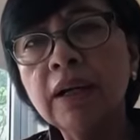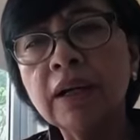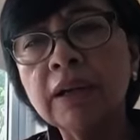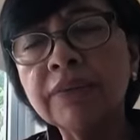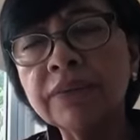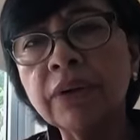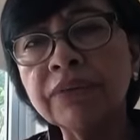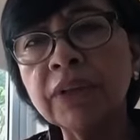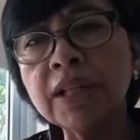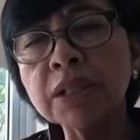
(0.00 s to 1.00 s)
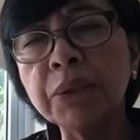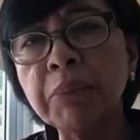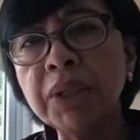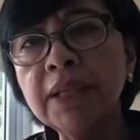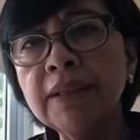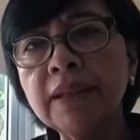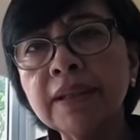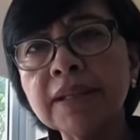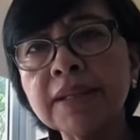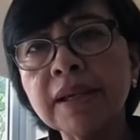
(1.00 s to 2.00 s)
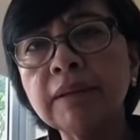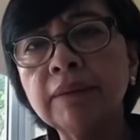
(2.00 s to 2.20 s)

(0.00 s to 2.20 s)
of, of these communities.